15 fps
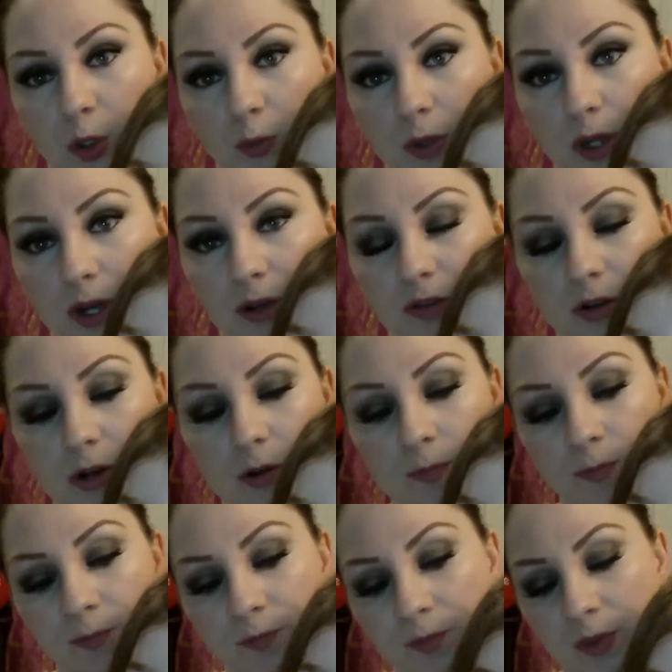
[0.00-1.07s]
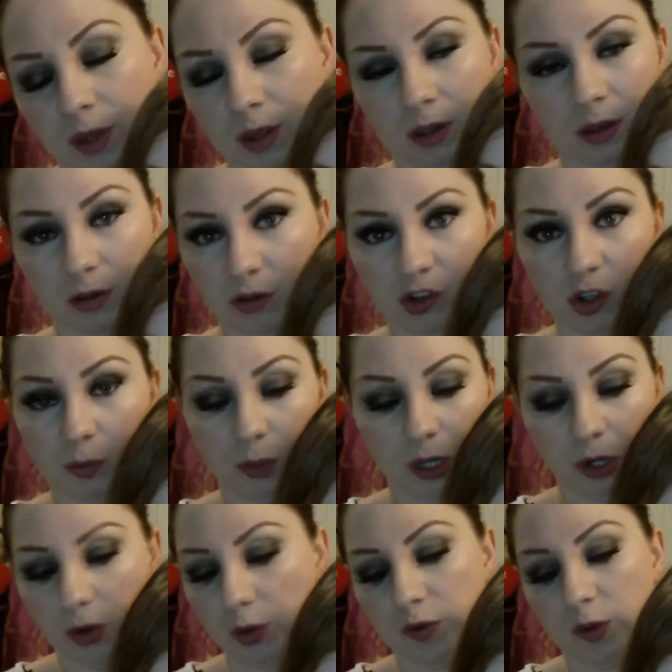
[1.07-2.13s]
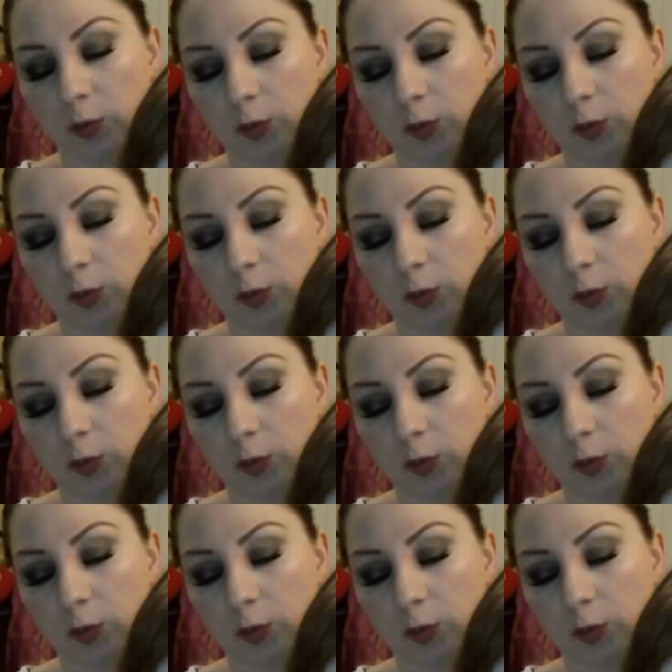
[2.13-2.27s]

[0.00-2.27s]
Luminizer. Should be no